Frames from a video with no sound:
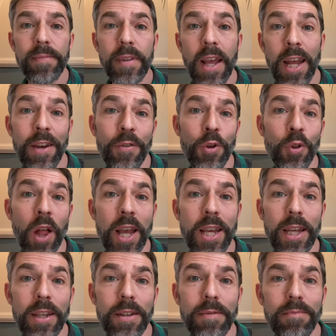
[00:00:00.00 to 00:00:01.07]
And if you like
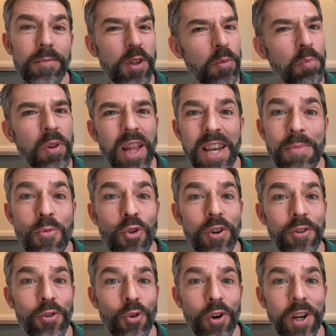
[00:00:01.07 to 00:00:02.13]
it, there are plenty more
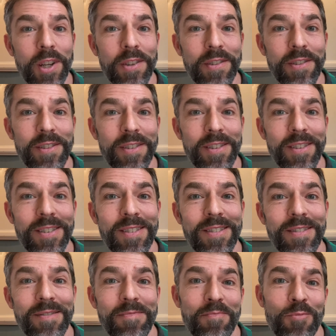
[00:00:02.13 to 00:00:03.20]
stories
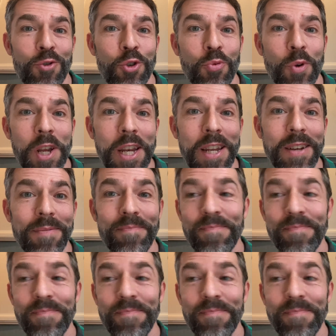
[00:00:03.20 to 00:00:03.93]
to read.